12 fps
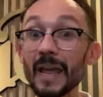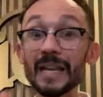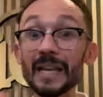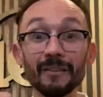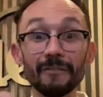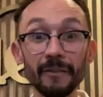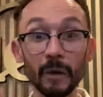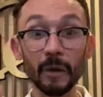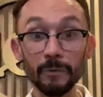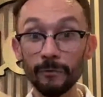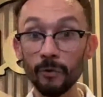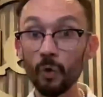It's a very
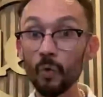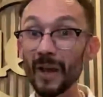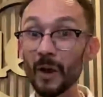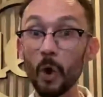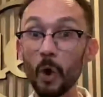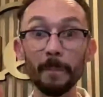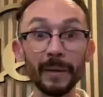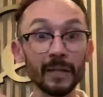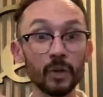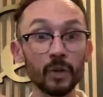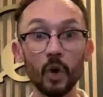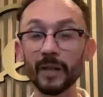full and
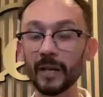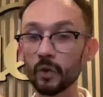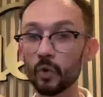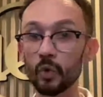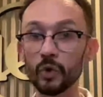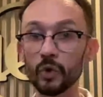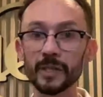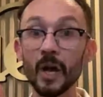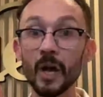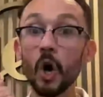complete online course.